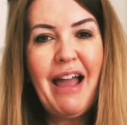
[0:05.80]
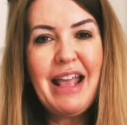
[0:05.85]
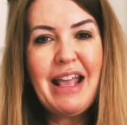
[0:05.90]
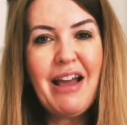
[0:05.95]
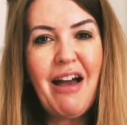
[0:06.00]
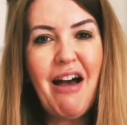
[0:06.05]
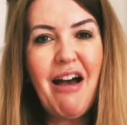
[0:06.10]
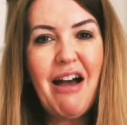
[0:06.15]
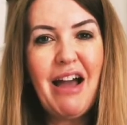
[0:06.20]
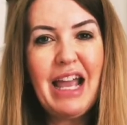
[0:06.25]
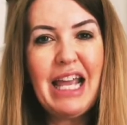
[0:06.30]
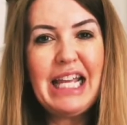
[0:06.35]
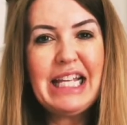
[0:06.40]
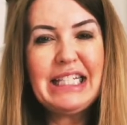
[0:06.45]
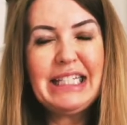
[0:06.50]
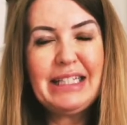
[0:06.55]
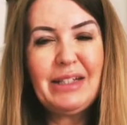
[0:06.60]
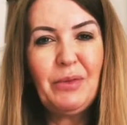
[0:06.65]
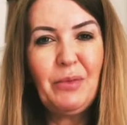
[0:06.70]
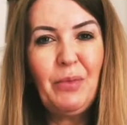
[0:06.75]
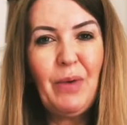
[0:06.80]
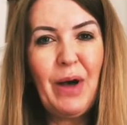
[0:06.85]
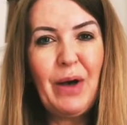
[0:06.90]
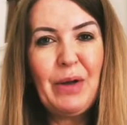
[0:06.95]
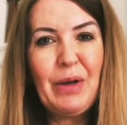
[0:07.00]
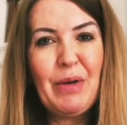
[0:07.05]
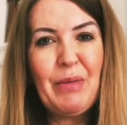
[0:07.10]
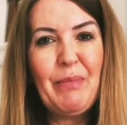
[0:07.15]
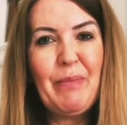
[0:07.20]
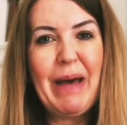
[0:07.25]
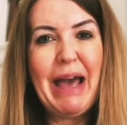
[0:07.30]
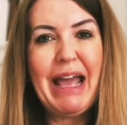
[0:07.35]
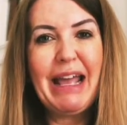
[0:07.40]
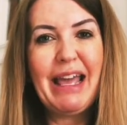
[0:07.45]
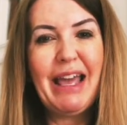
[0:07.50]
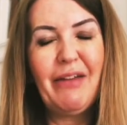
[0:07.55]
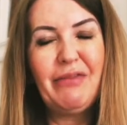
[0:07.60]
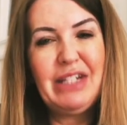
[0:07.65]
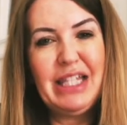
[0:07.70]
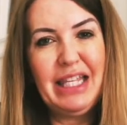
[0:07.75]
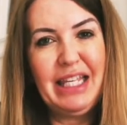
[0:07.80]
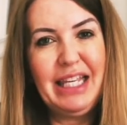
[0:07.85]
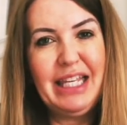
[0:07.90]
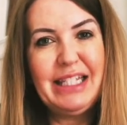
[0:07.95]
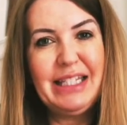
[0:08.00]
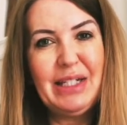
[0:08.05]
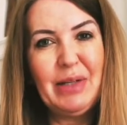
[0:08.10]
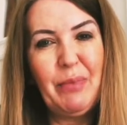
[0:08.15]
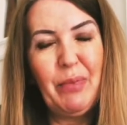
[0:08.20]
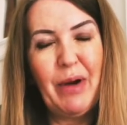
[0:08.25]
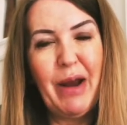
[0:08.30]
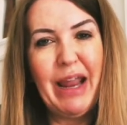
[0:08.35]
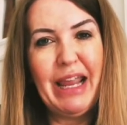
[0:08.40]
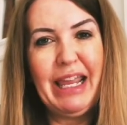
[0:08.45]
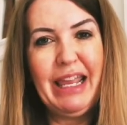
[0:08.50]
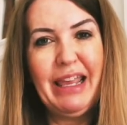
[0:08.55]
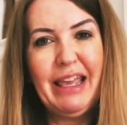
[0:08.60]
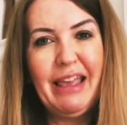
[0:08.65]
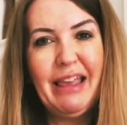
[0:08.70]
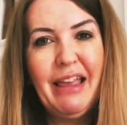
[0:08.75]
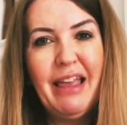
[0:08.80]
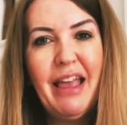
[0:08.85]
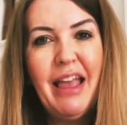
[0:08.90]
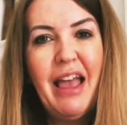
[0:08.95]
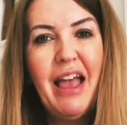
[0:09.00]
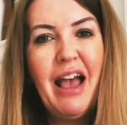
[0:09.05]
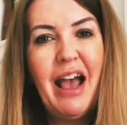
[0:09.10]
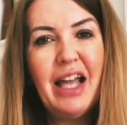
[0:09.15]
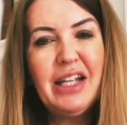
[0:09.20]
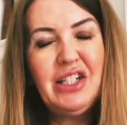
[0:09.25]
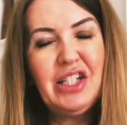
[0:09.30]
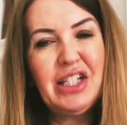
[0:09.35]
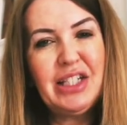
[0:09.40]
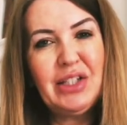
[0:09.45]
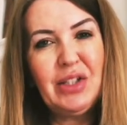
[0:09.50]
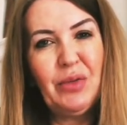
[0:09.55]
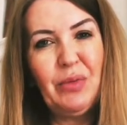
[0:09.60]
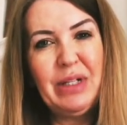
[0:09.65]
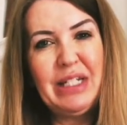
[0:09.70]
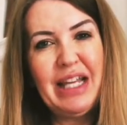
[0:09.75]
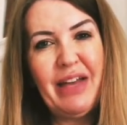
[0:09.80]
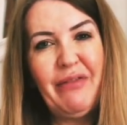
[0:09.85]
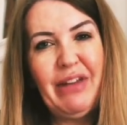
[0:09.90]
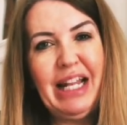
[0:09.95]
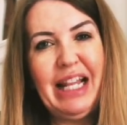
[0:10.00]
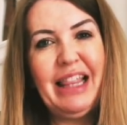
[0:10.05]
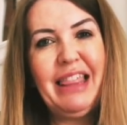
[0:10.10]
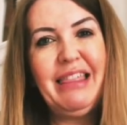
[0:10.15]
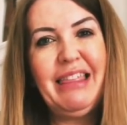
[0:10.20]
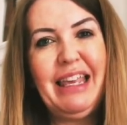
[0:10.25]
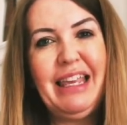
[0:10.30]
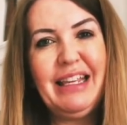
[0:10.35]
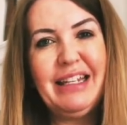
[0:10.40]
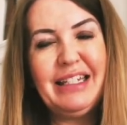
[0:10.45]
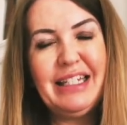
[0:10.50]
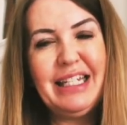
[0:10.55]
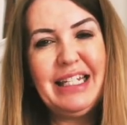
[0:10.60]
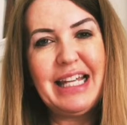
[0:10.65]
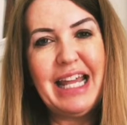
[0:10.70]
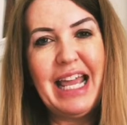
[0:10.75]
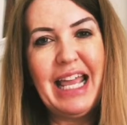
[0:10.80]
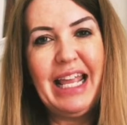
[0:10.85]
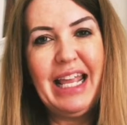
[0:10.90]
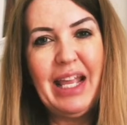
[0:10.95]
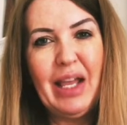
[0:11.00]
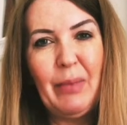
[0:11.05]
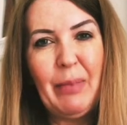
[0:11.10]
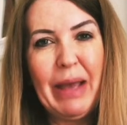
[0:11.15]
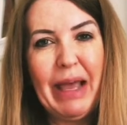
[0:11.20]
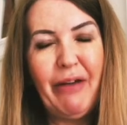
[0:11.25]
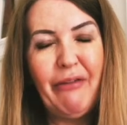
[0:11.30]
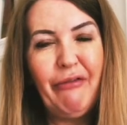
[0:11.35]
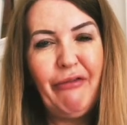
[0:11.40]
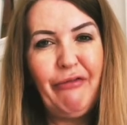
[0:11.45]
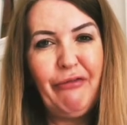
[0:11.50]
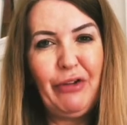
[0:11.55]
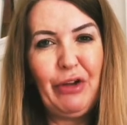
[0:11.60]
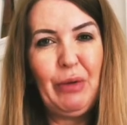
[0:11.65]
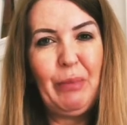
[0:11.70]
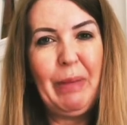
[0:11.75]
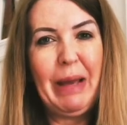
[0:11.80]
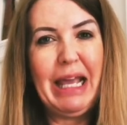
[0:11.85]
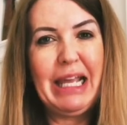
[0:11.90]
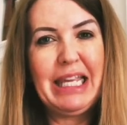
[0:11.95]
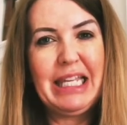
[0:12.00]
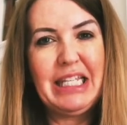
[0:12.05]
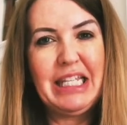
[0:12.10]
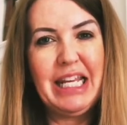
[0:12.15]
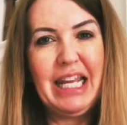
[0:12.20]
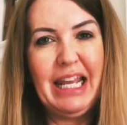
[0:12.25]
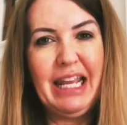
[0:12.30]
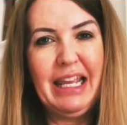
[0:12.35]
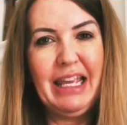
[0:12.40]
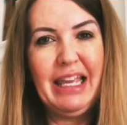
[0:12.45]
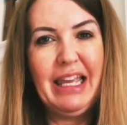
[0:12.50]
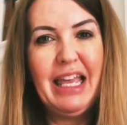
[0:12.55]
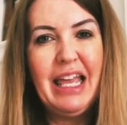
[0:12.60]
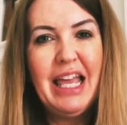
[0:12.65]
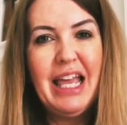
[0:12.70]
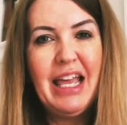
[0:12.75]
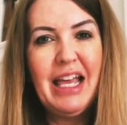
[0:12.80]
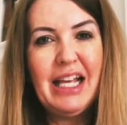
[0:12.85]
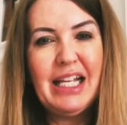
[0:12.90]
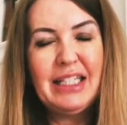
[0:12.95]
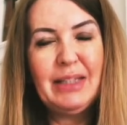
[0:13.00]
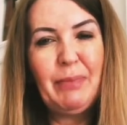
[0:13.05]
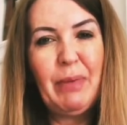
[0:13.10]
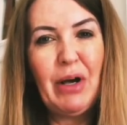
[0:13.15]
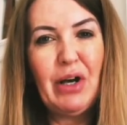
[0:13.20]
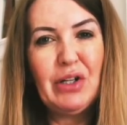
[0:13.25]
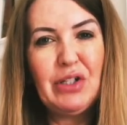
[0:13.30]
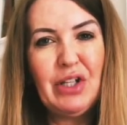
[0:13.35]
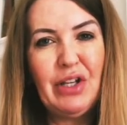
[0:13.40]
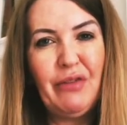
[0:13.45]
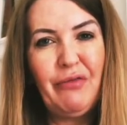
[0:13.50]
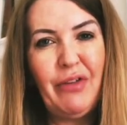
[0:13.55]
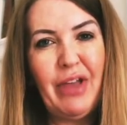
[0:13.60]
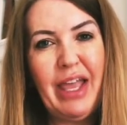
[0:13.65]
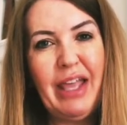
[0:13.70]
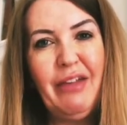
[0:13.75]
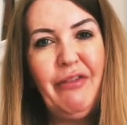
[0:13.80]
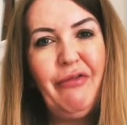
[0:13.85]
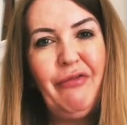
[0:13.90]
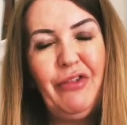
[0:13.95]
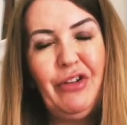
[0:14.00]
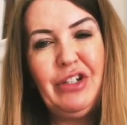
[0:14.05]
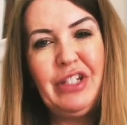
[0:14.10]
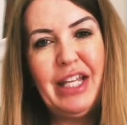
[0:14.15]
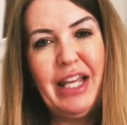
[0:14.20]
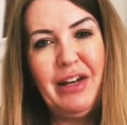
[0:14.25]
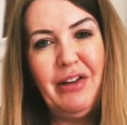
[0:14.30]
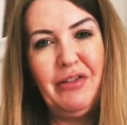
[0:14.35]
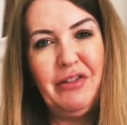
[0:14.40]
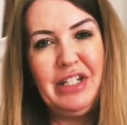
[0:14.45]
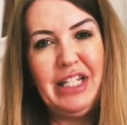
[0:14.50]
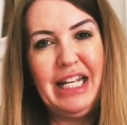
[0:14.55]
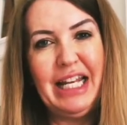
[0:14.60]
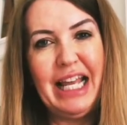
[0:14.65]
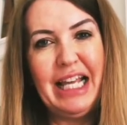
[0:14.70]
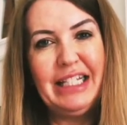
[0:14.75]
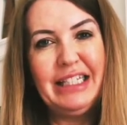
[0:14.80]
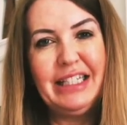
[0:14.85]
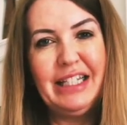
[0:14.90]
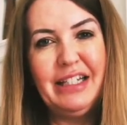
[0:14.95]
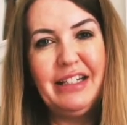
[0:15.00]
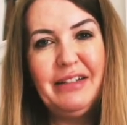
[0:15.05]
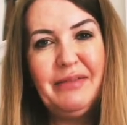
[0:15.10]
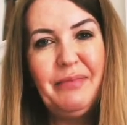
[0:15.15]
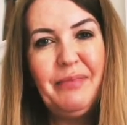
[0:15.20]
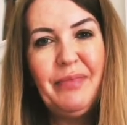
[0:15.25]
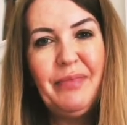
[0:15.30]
guys, welcome back after the Easter break. I just thought we'd have a little think today about food packaging as part of a food technology lesson.